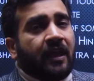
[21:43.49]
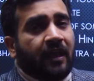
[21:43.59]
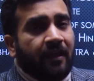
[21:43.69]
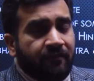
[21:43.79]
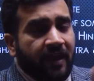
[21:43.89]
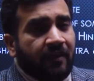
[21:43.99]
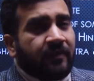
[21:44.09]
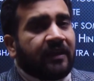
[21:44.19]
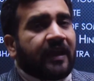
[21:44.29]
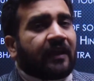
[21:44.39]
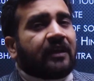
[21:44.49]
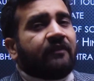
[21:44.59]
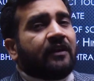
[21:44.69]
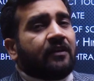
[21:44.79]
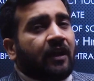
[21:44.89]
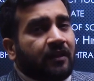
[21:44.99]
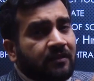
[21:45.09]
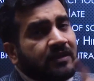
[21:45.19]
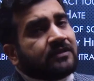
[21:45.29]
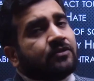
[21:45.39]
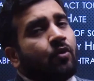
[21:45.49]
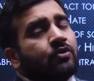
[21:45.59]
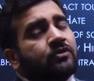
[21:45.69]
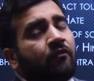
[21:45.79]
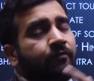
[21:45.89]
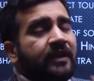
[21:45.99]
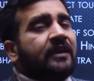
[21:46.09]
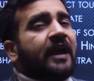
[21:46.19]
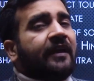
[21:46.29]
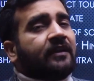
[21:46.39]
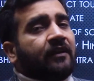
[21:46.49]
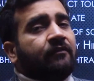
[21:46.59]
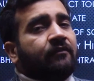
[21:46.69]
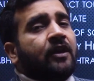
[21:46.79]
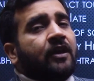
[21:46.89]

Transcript: if they are being active and in this course of being active,